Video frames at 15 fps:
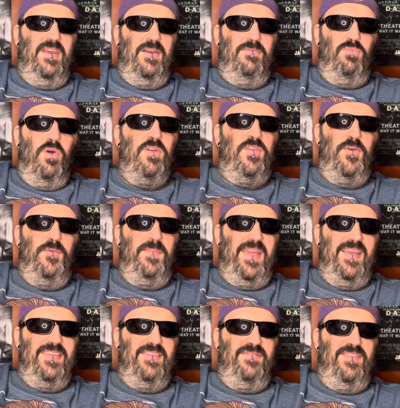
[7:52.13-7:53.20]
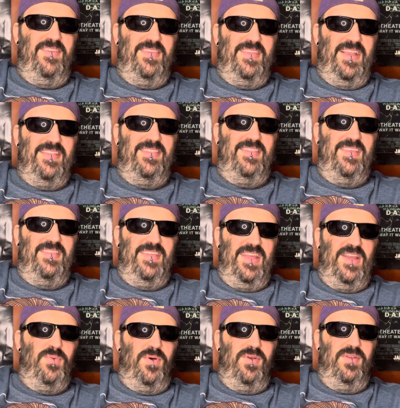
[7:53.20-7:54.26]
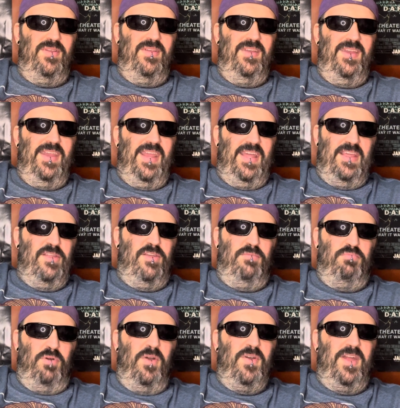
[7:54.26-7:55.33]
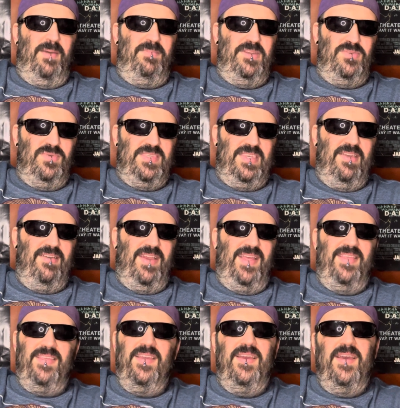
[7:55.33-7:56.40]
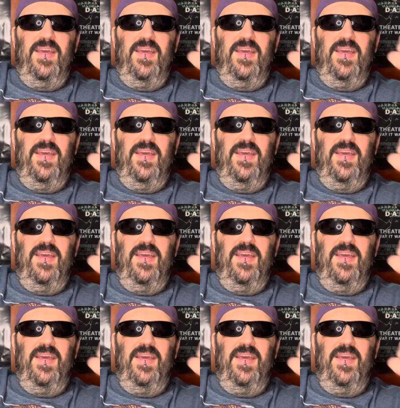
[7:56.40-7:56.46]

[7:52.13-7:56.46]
more so because it feels like it's the sequel and they just broke it up into a series.